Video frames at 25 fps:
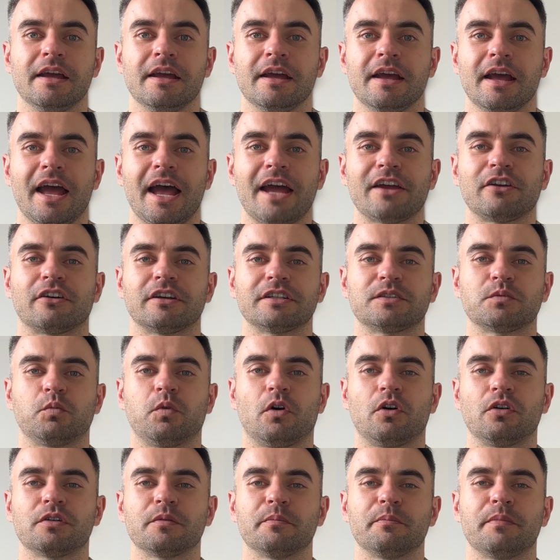Hey guys,
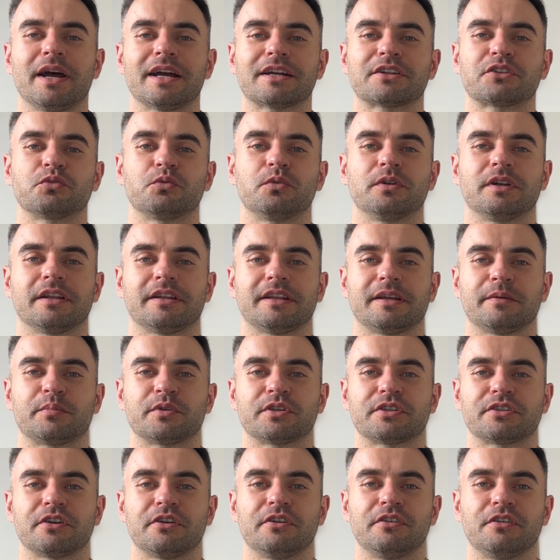welcome back to another
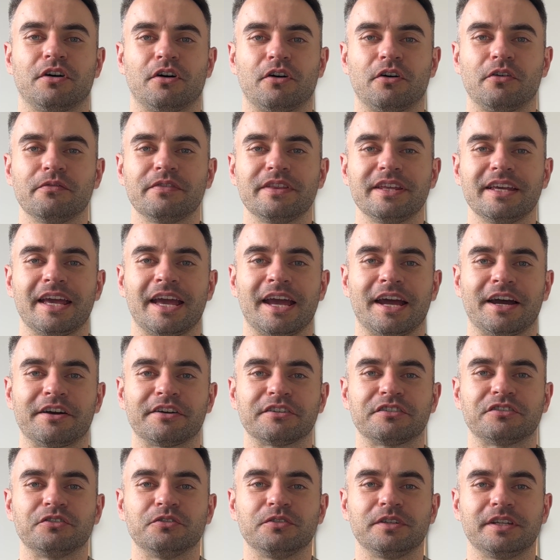episode of the
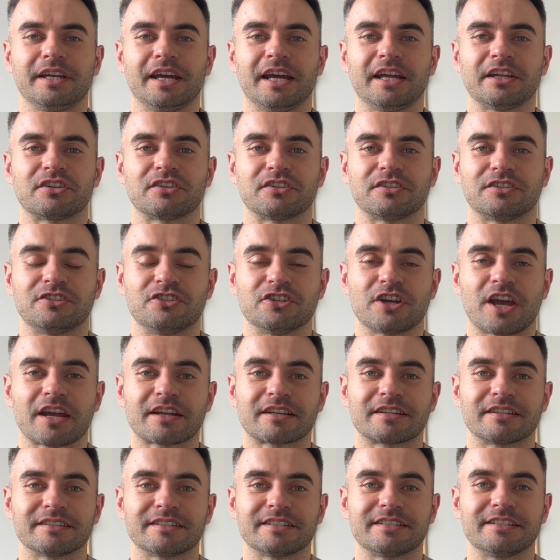How to Get
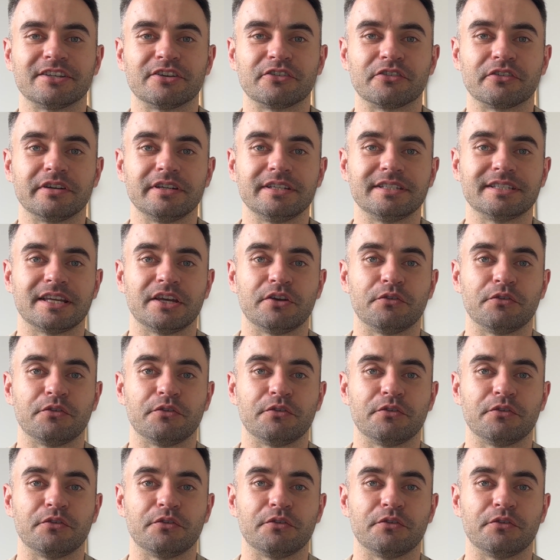Jacked series.